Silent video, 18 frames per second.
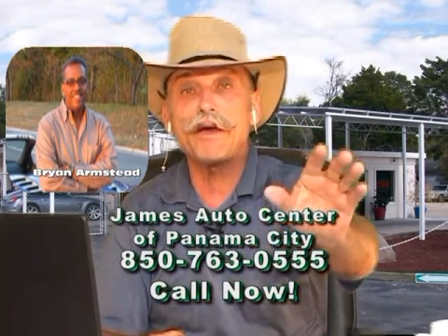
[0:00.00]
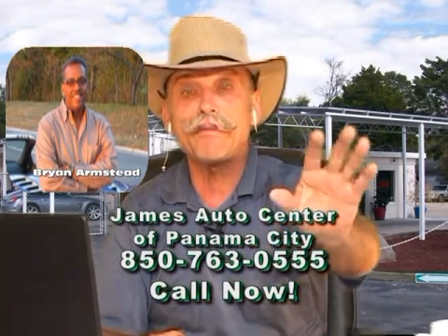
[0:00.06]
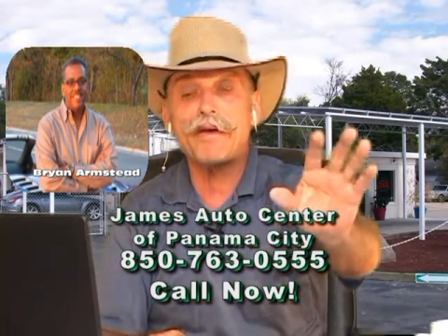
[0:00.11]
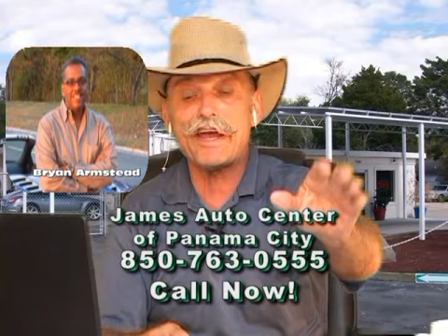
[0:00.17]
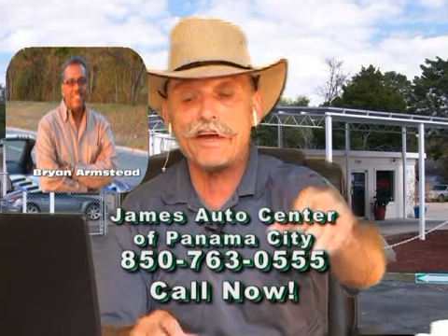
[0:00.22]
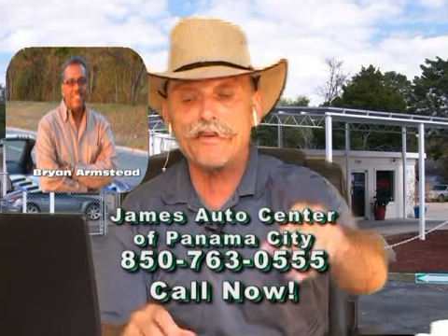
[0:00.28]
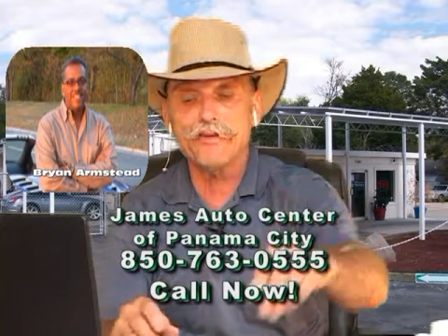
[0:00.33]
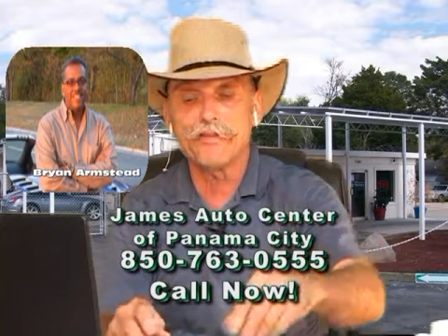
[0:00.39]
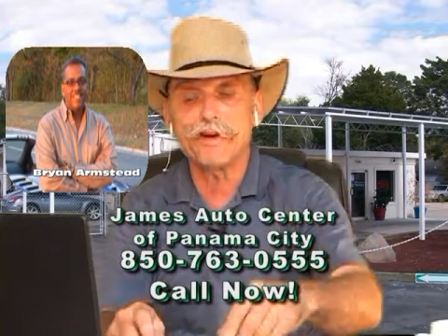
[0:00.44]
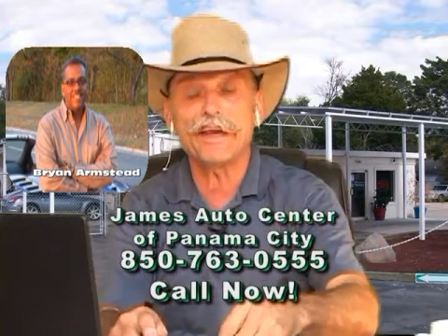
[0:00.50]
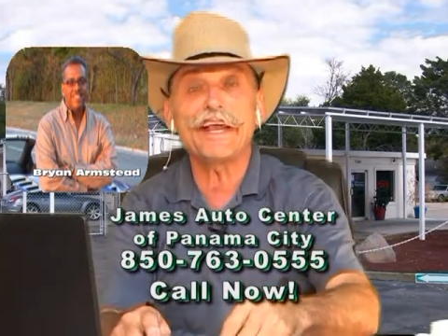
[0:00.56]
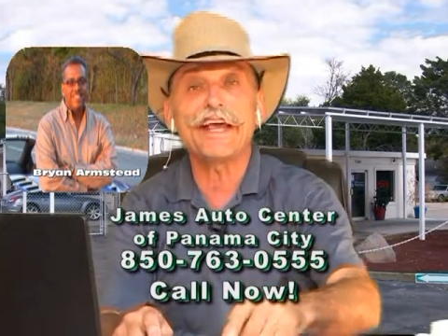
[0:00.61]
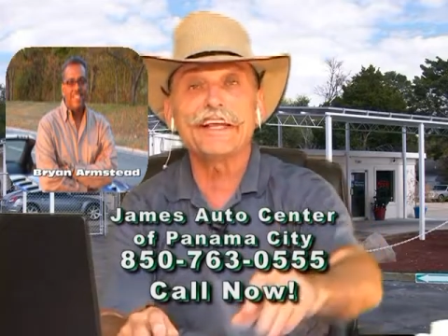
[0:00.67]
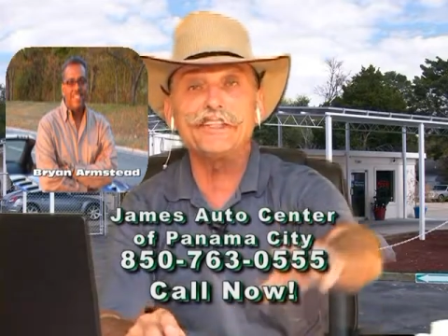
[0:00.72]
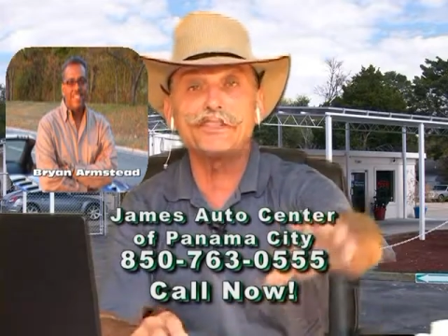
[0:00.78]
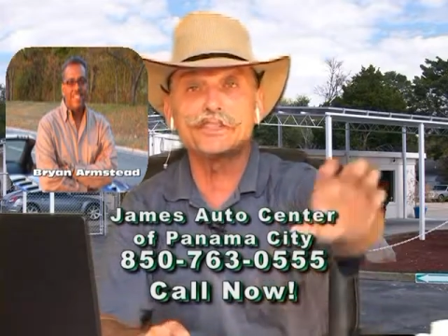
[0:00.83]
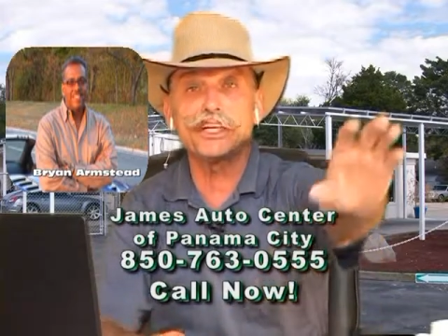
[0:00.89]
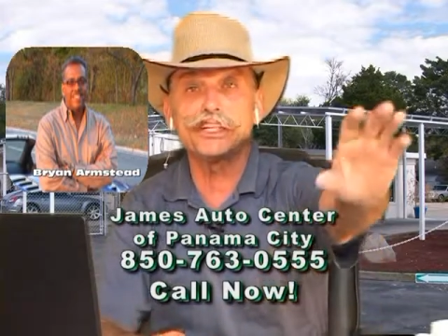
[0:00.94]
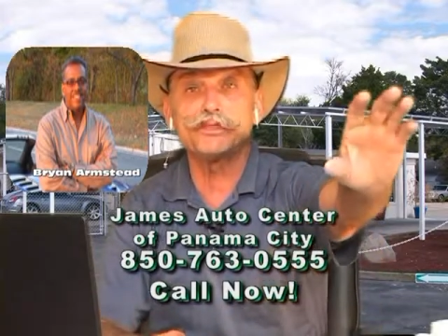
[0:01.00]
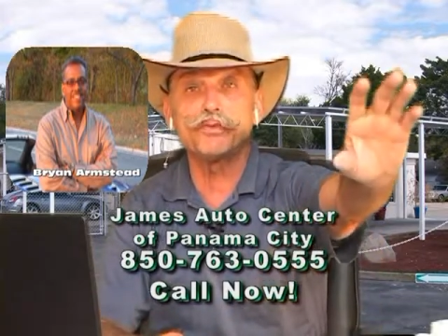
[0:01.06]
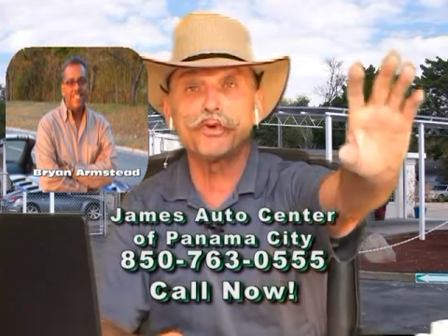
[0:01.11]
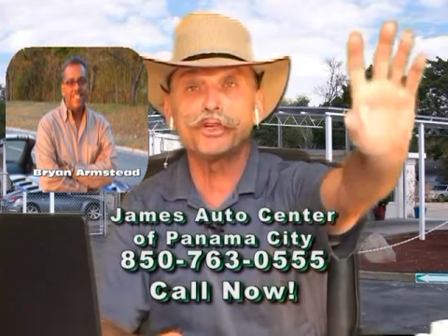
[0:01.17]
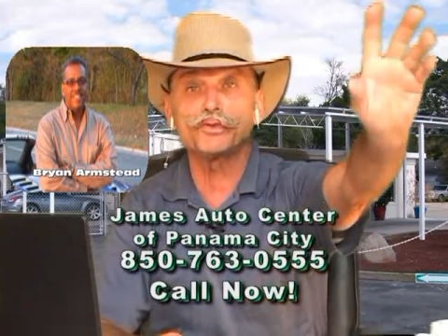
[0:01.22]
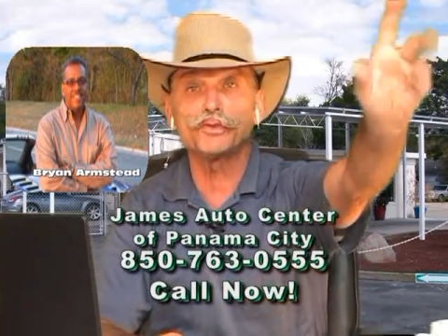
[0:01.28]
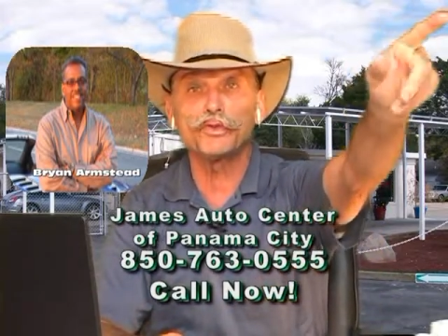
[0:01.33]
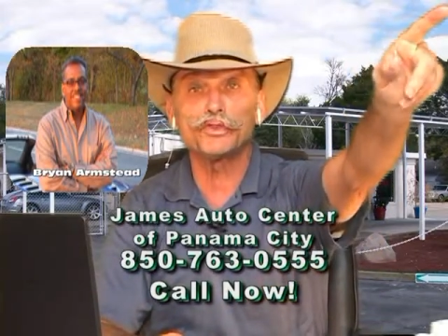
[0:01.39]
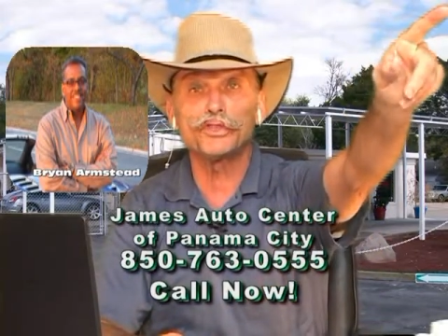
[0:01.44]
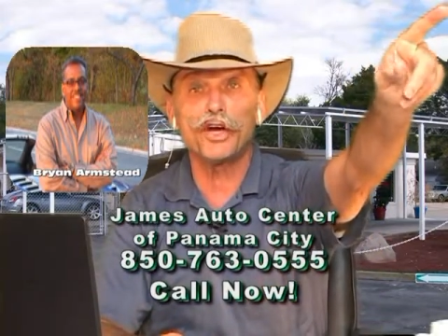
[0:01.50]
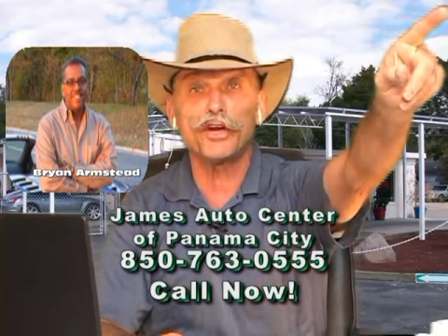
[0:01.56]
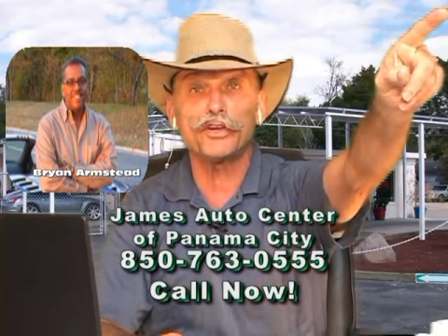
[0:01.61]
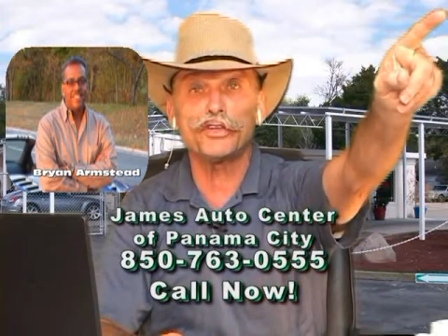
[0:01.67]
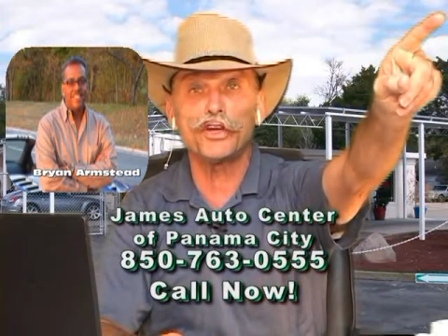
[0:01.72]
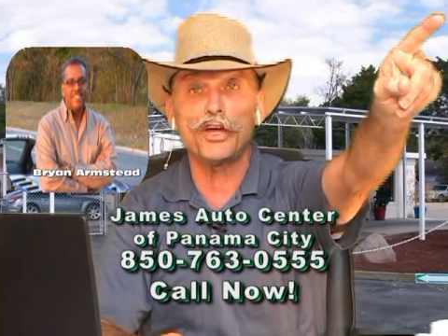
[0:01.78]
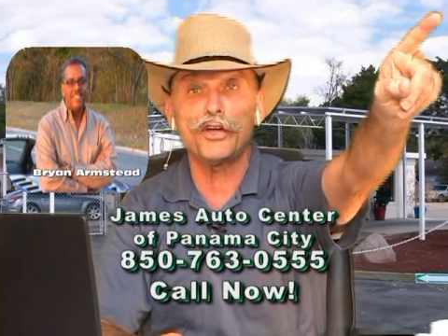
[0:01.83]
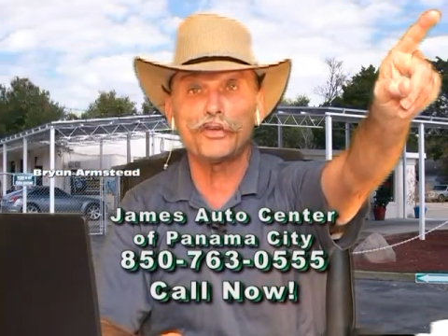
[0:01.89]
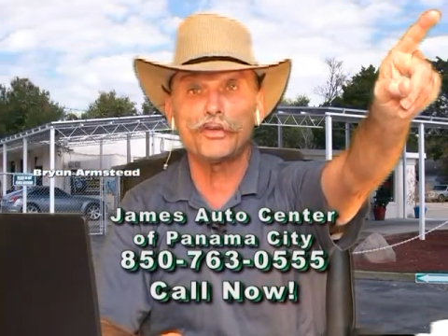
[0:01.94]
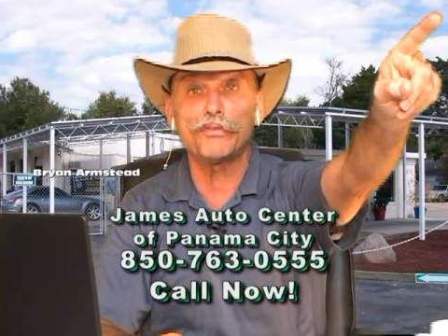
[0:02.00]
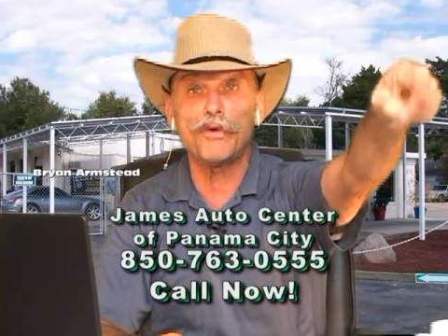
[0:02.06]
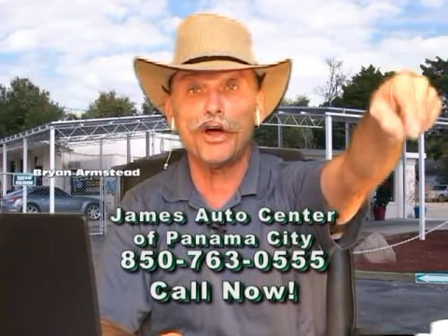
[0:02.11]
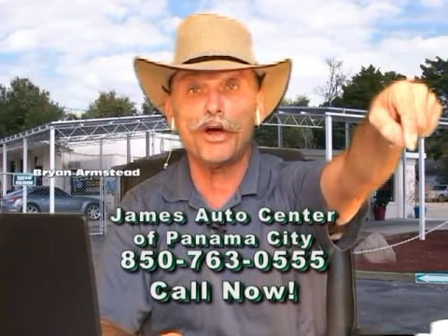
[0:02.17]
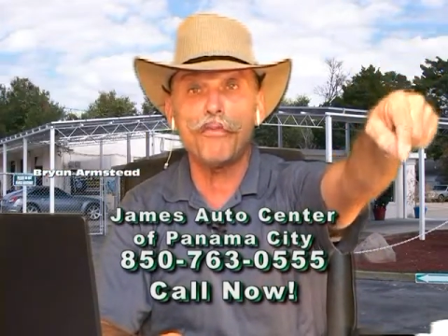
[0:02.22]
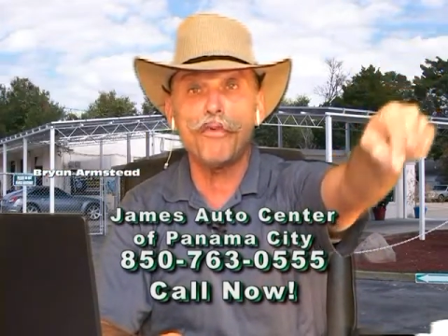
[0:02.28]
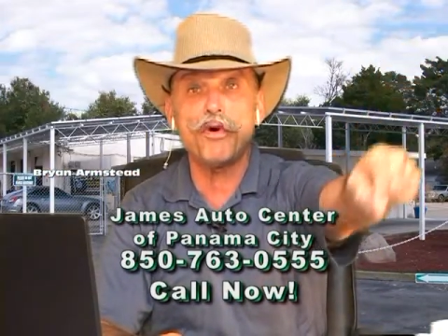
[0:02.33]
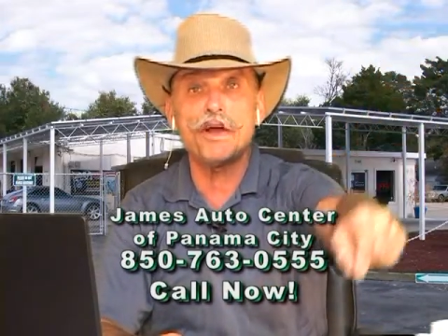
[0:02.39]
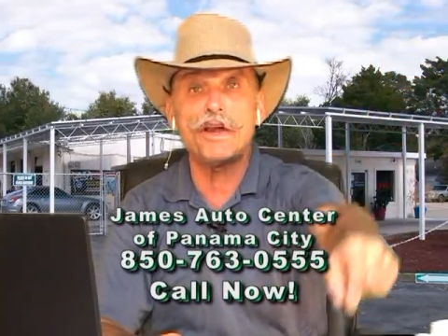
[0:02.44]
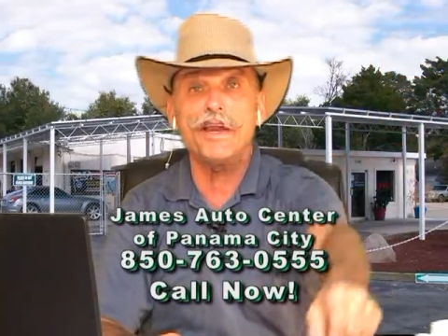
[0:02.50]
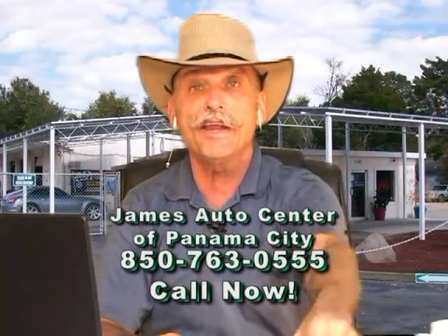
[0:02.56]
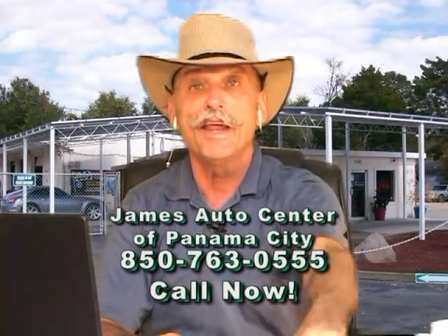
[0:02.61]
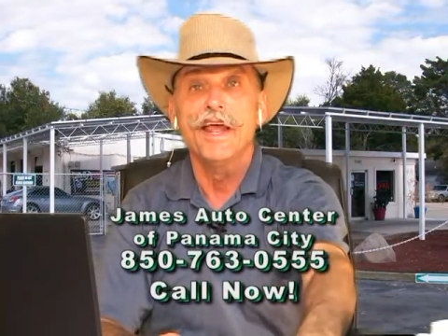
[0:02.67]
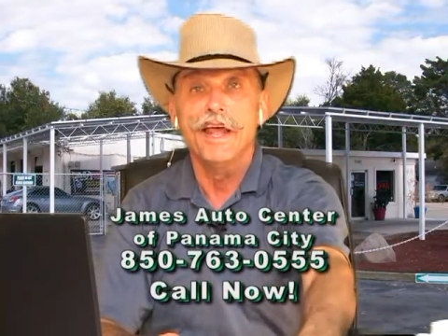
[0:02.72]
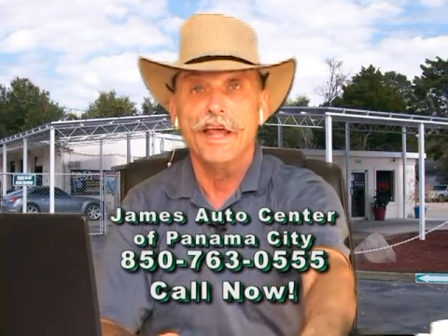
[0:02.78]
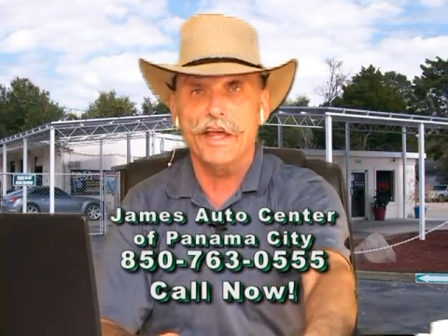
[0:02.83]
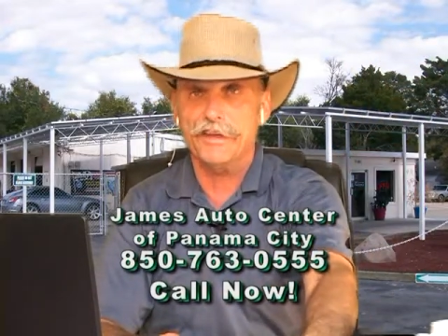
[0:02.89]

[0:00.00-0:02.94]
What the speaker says: Bye-bye, everybody. Hey, it's James Morris. We'll talk to y'all tomorrow morning